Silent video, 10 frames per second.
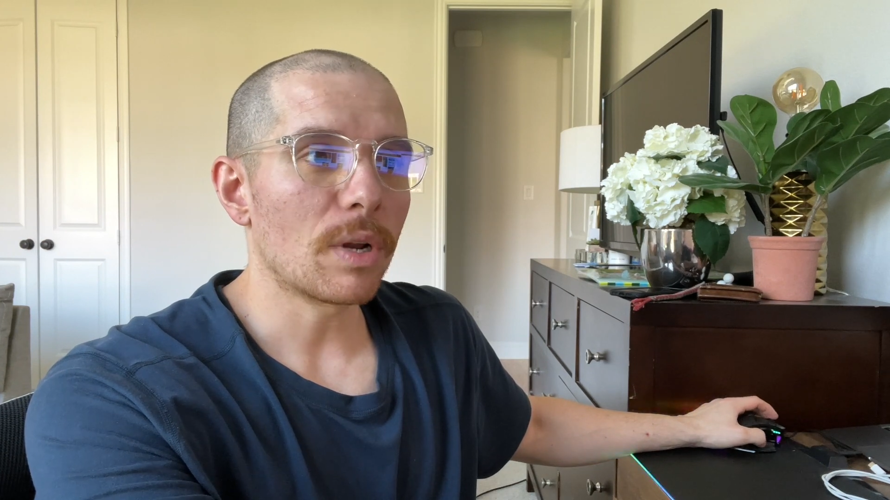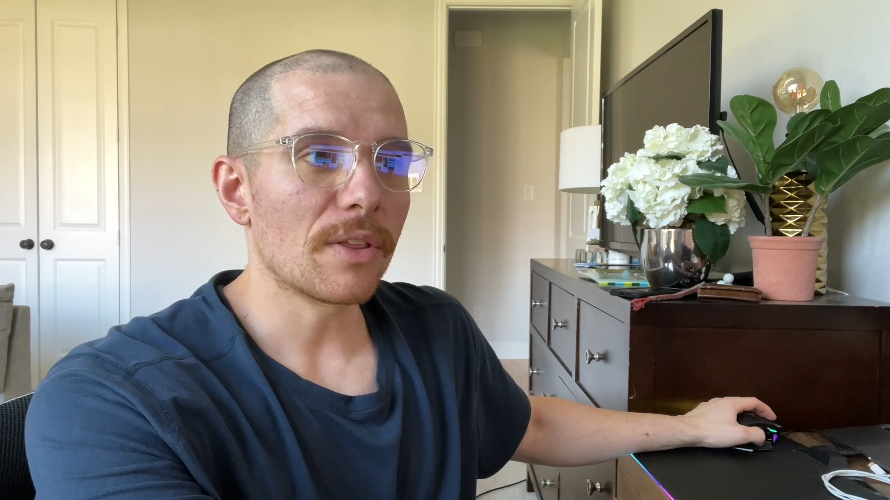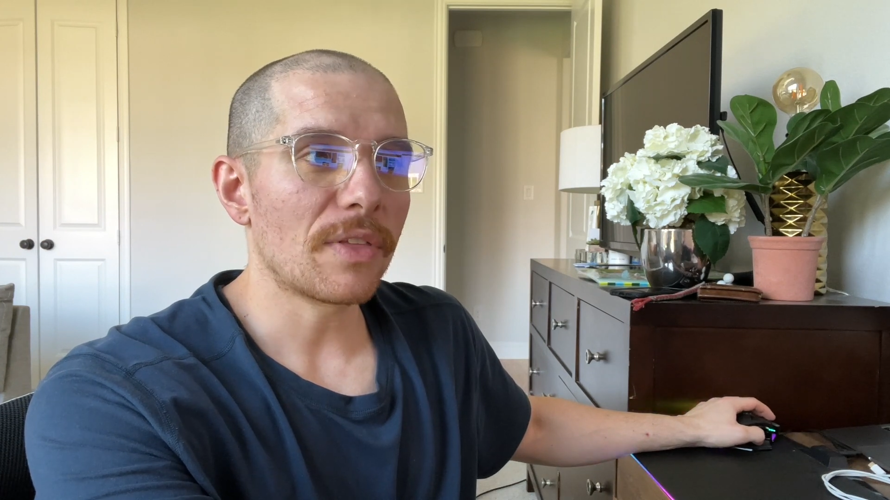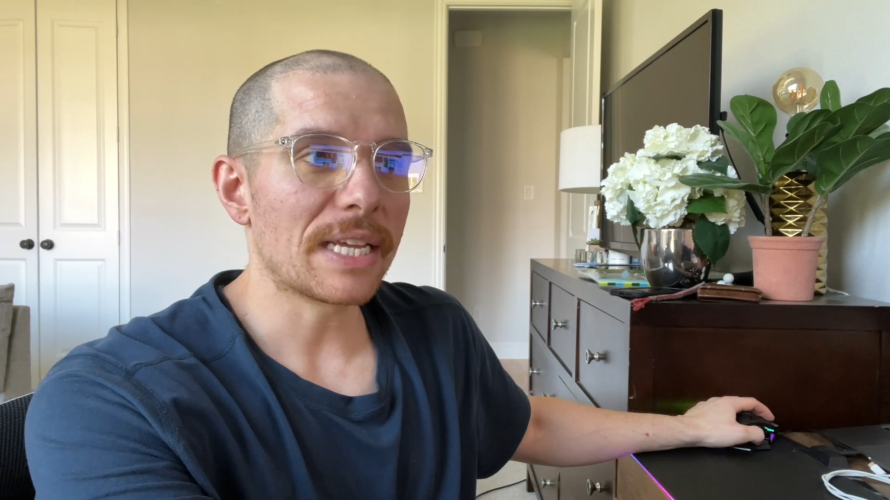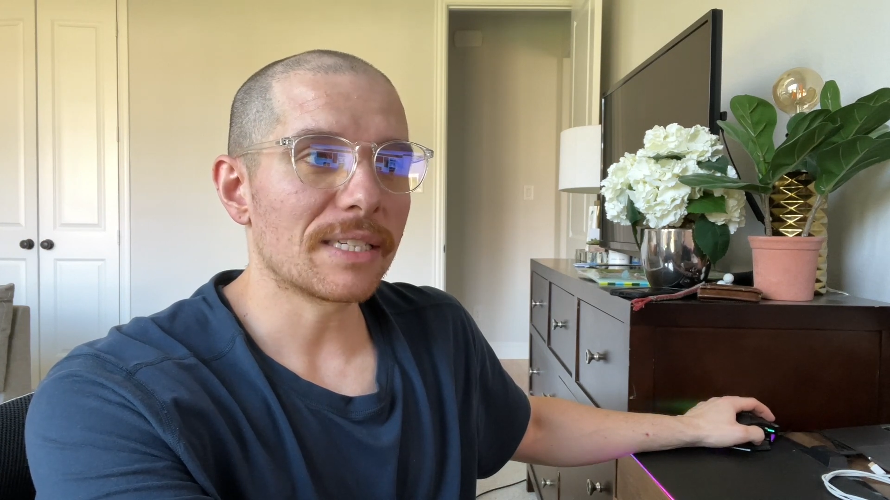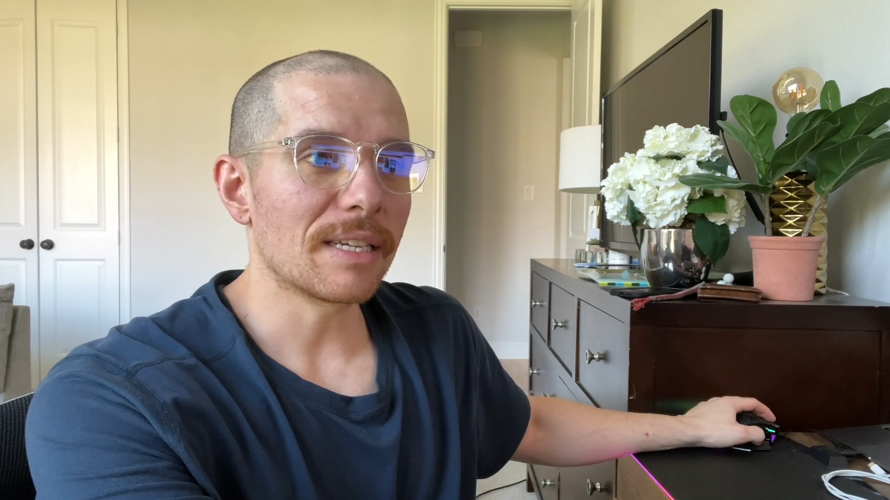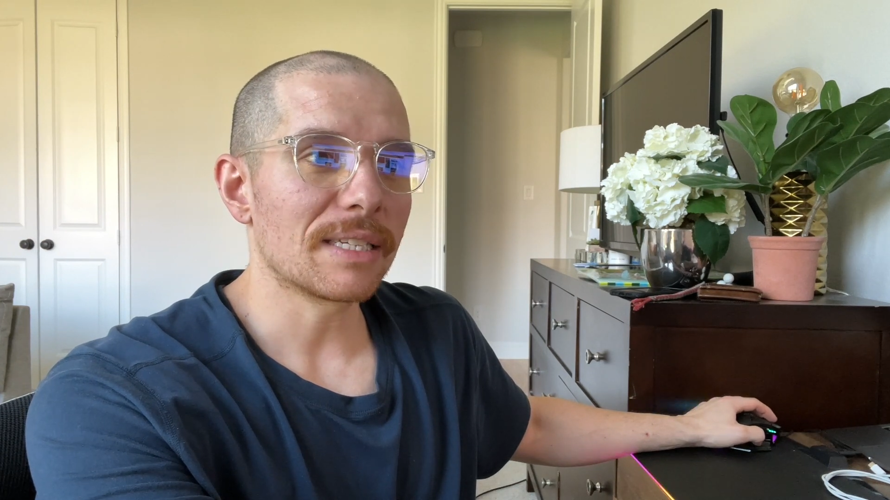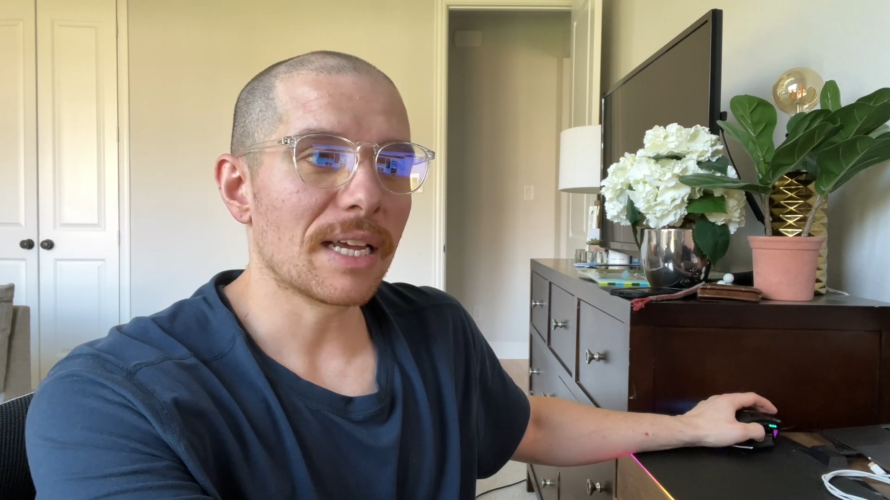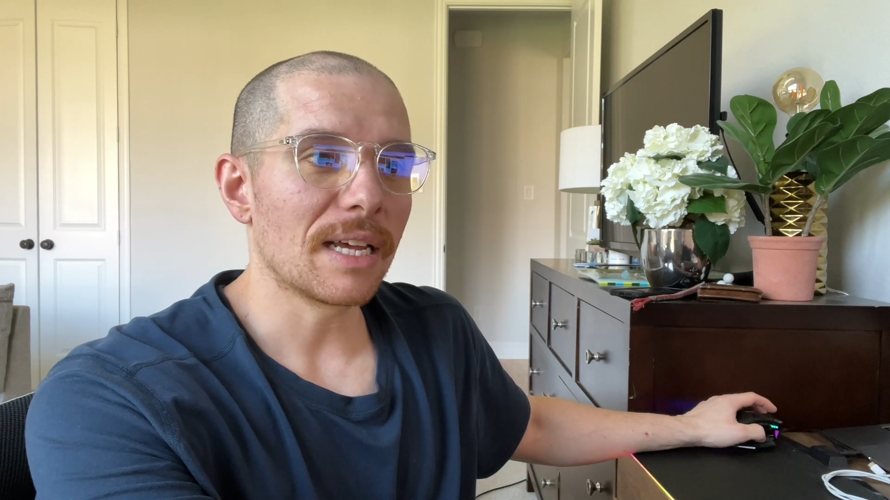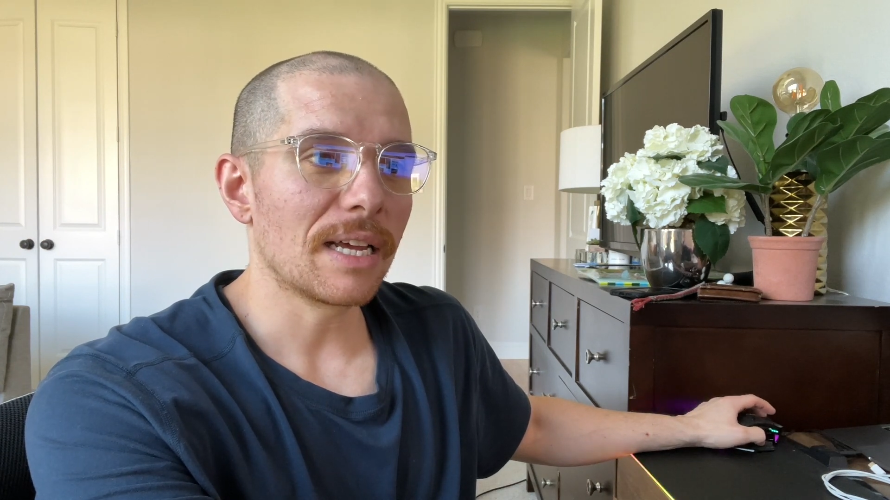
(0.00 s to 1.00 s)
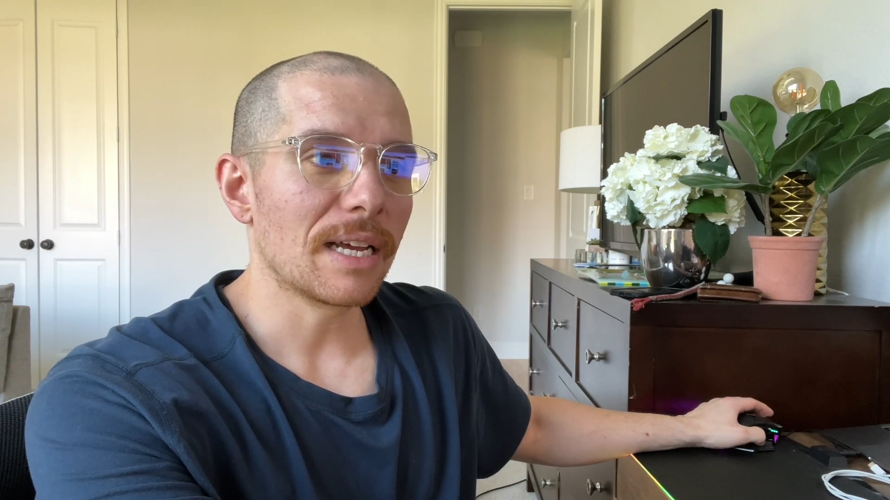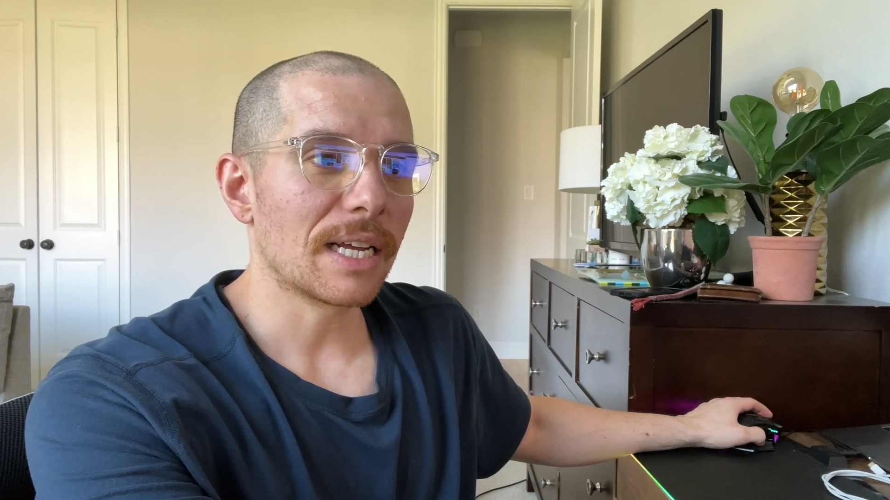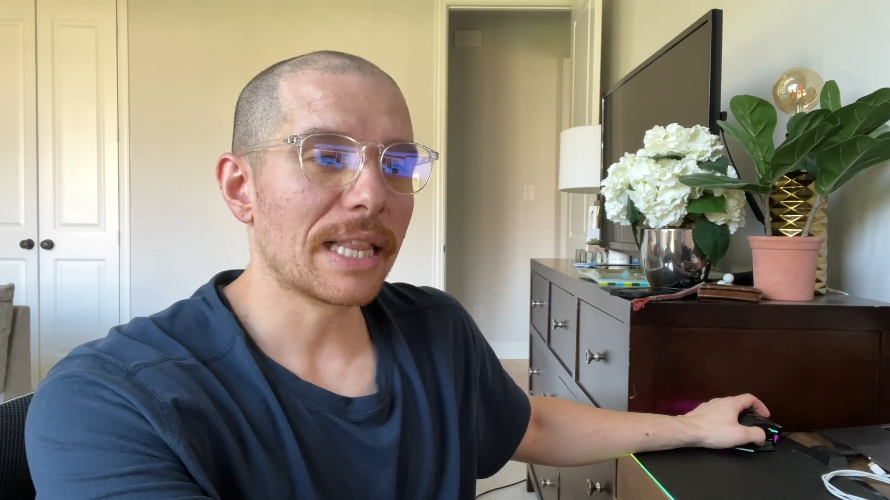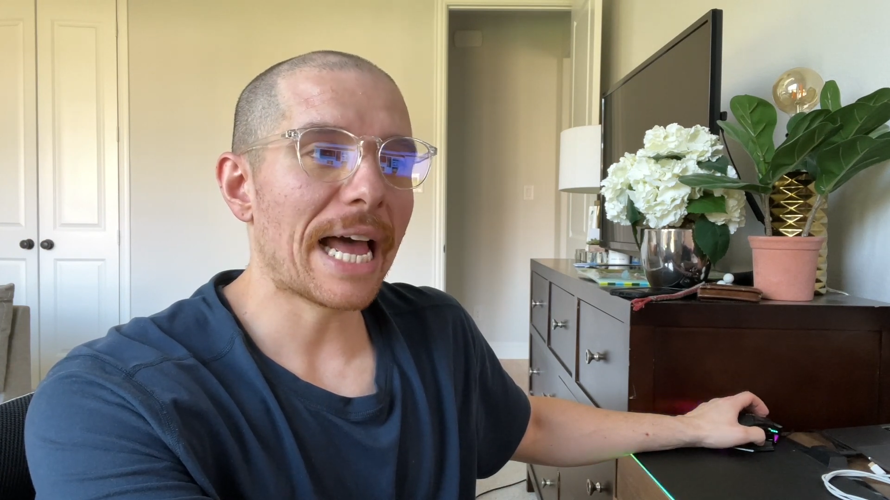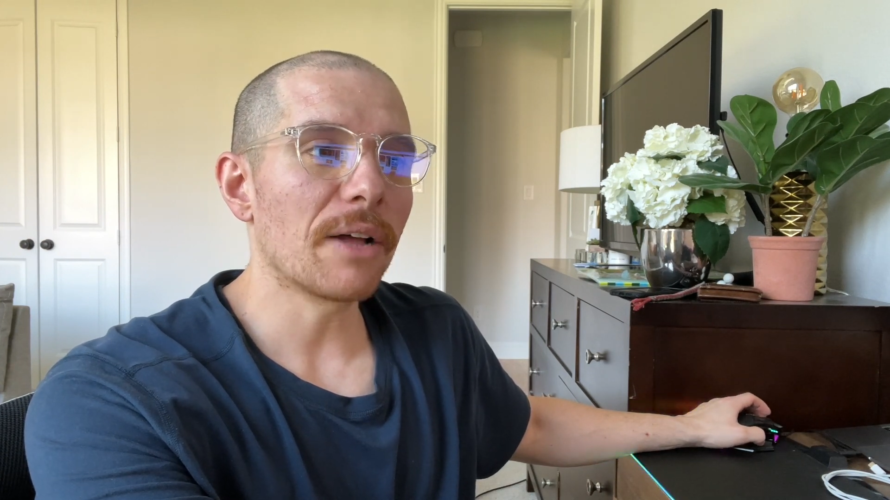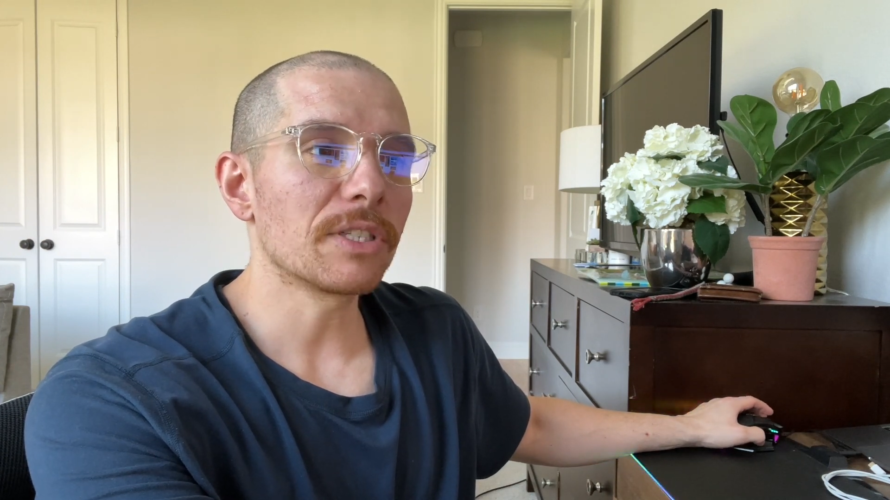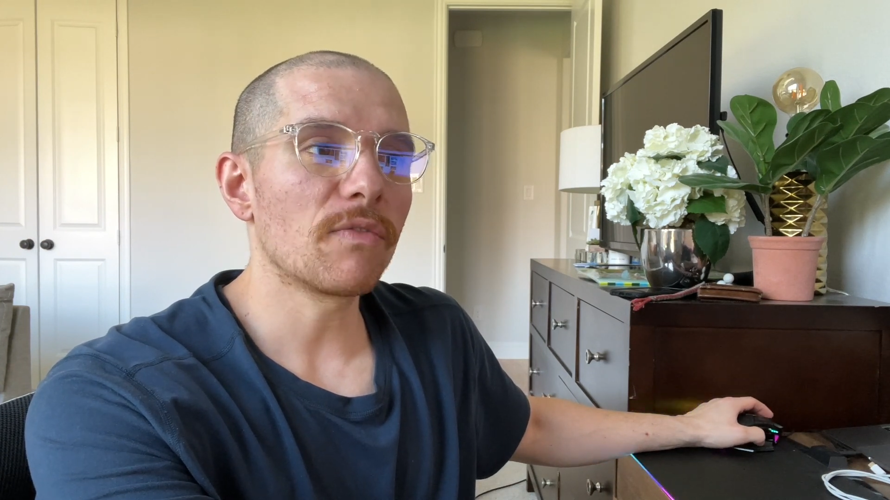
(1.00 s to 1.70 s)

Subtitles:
of the things is clouds